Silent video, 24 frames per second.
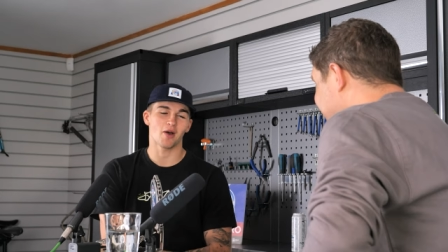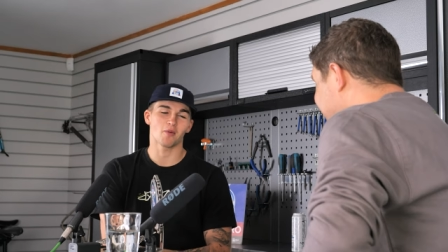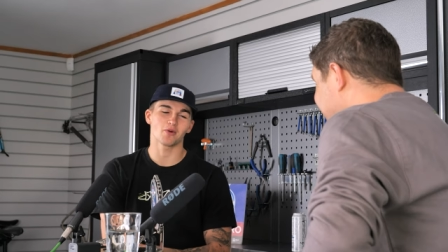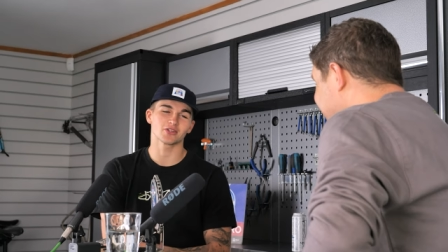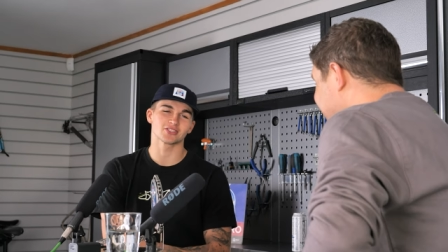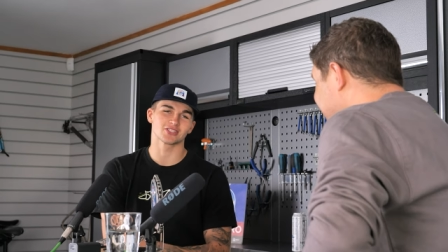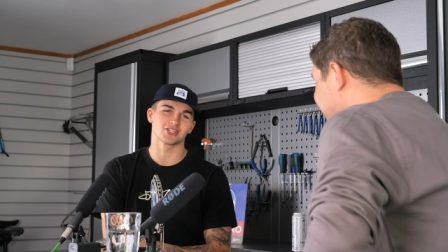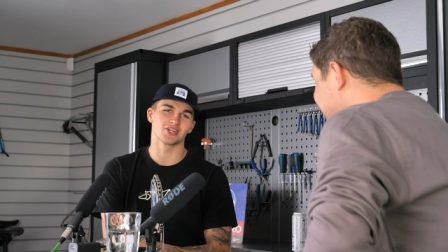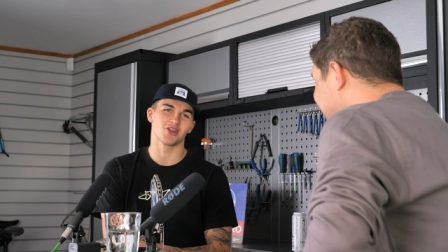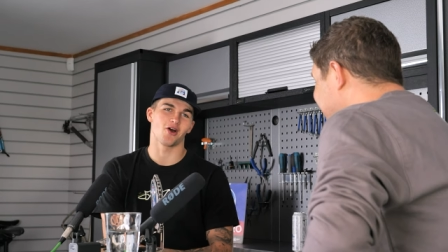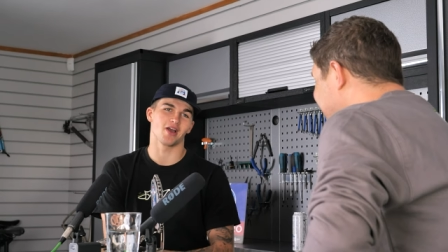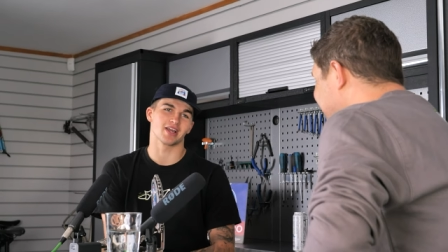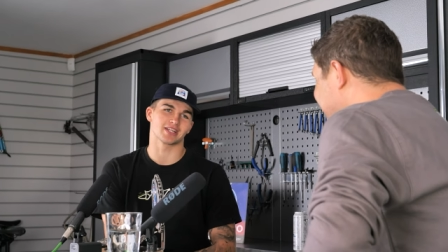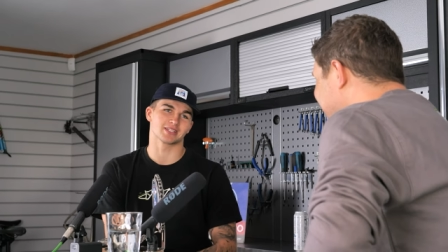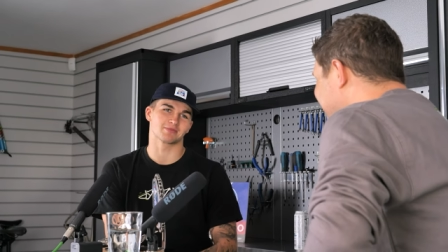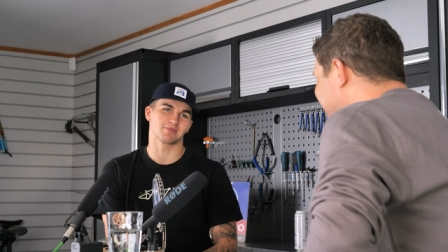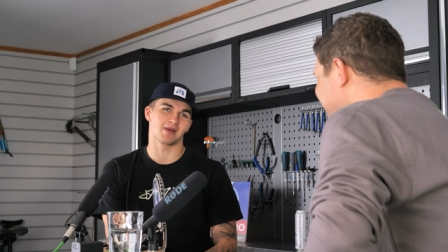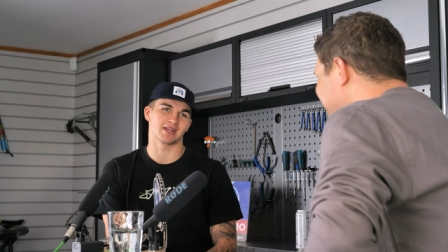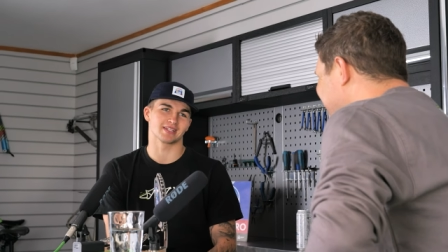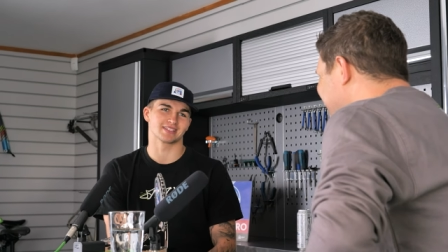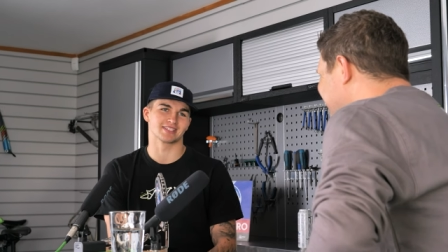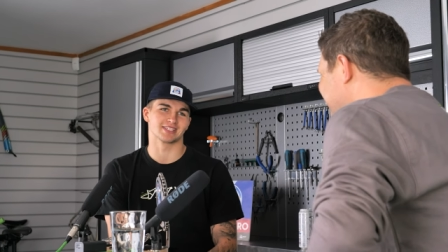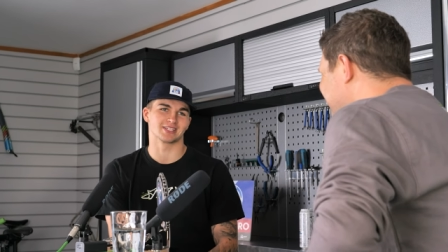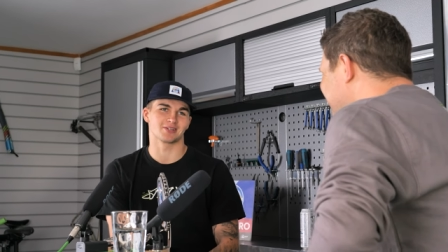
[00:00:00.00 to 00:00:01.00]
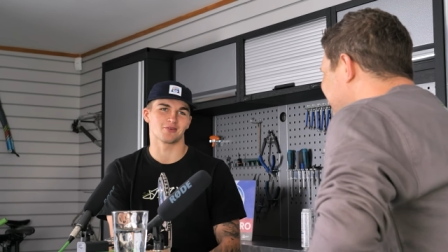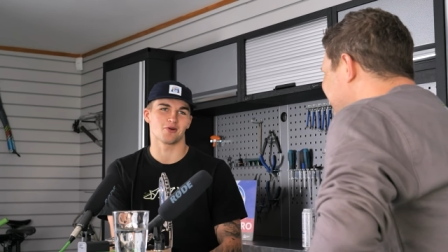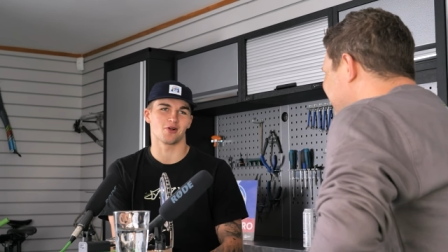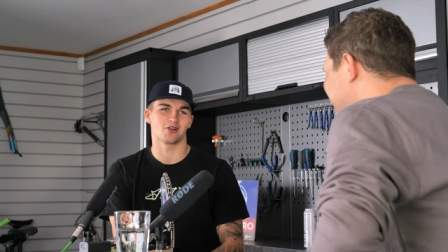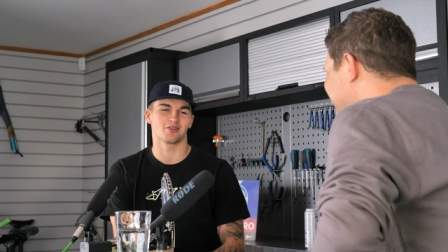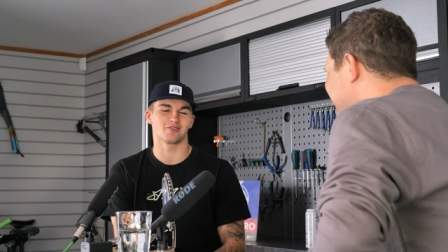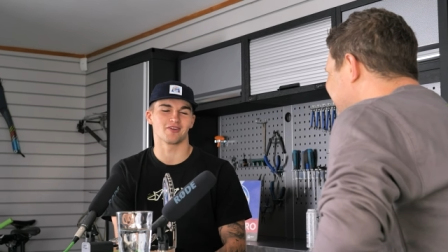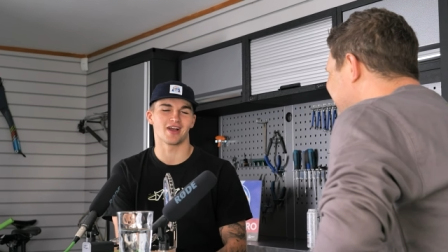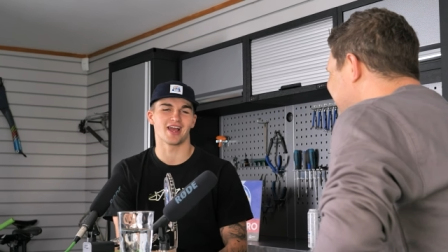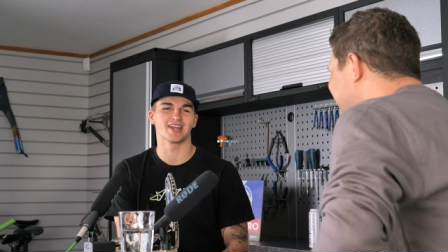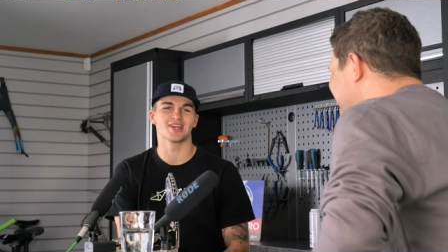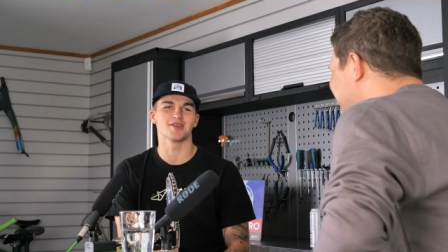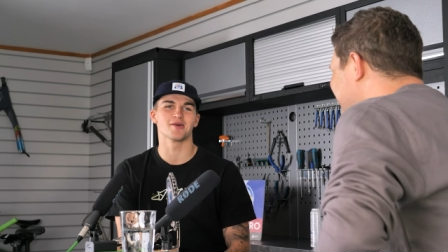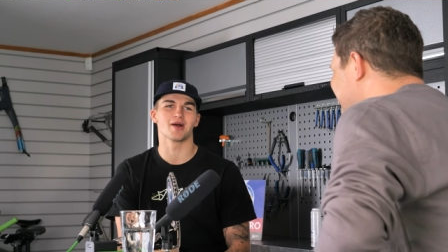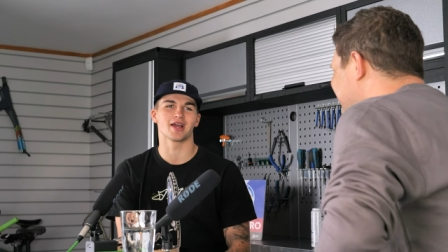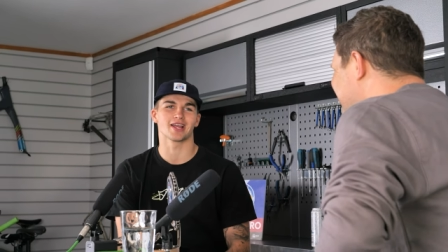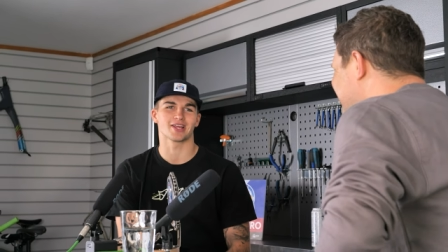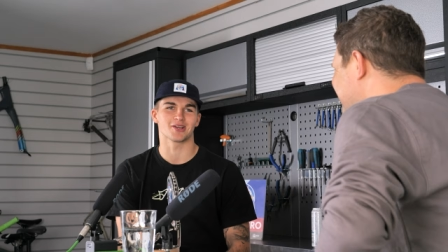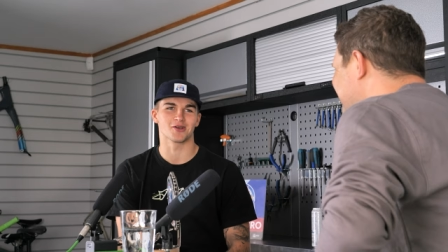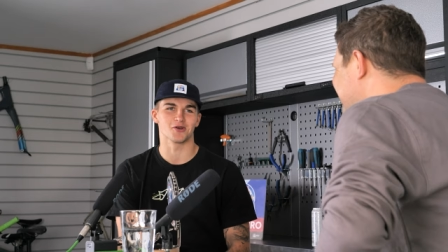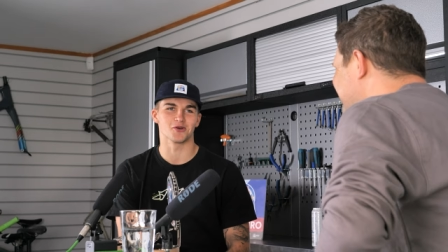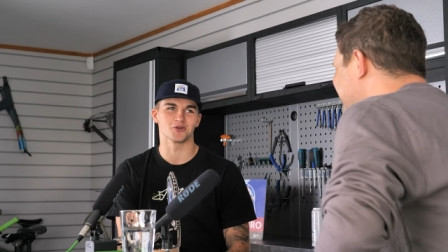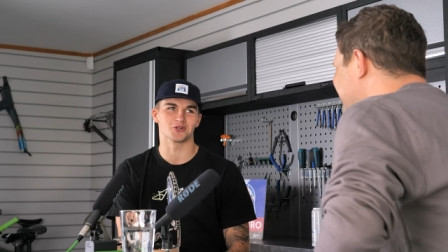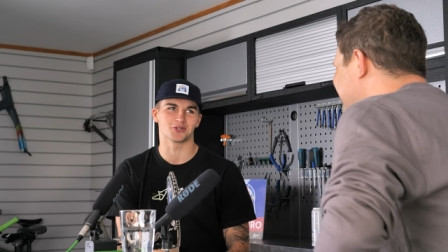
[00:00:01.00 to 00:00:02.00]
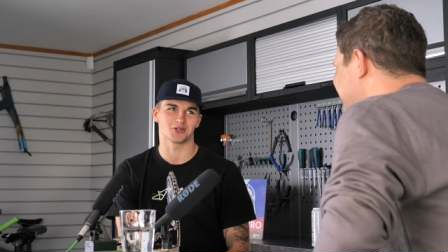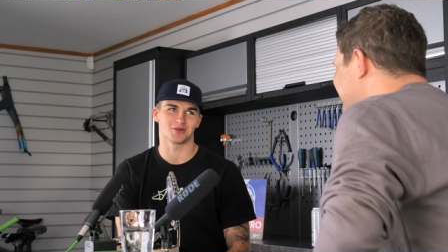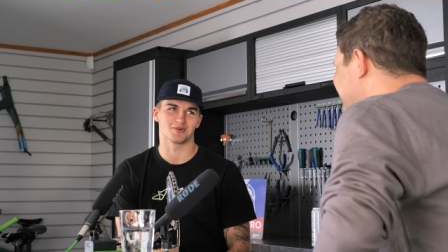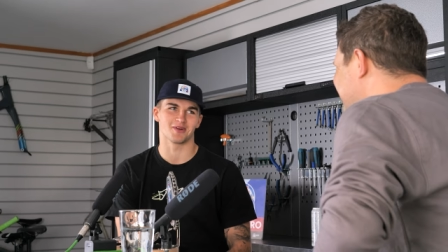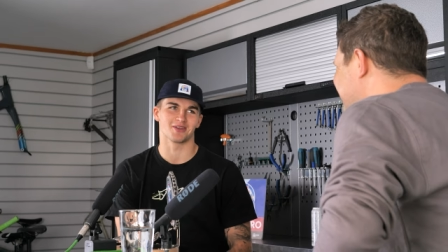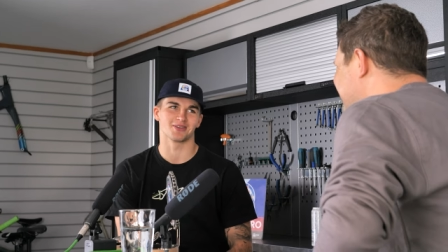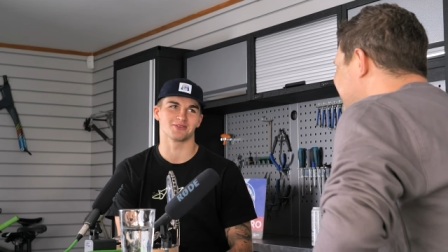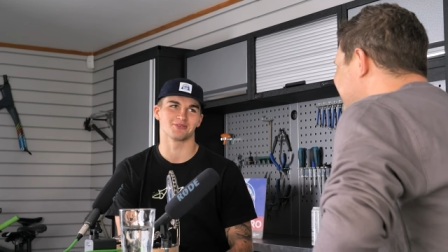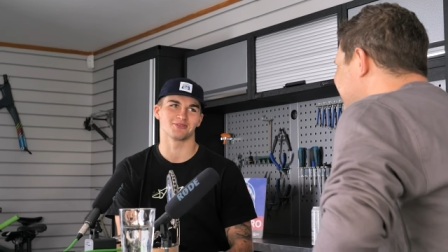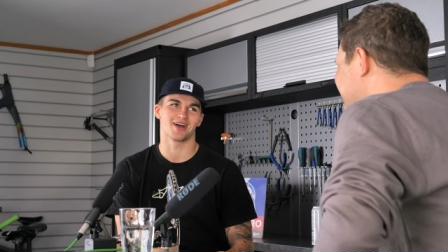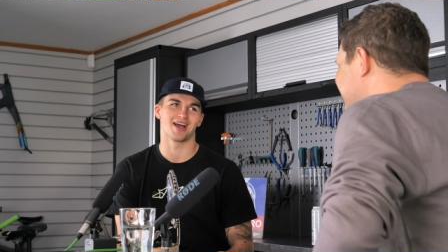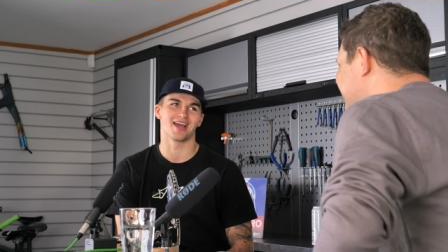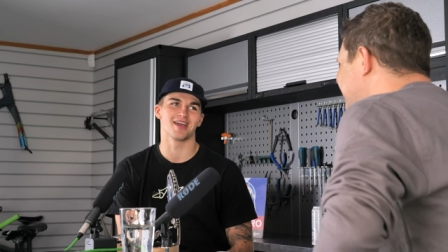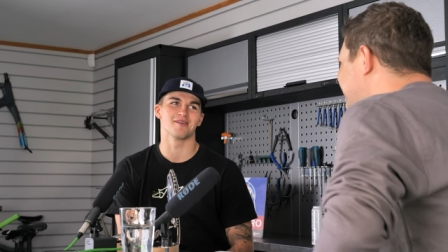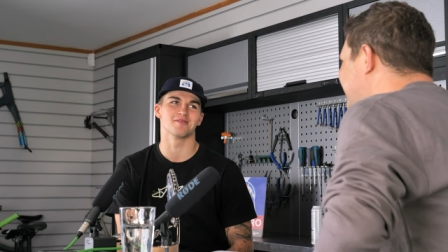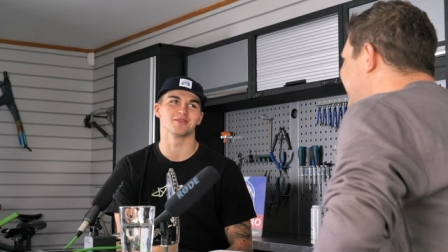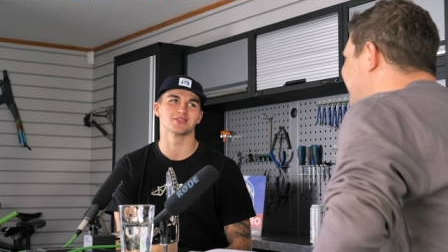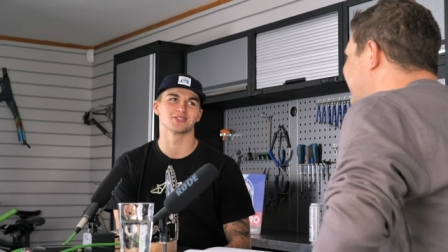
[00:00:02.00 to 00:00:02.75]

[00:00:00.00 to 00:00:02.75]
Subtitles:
I wasn't not expecting to qualify. I knew I could qualify.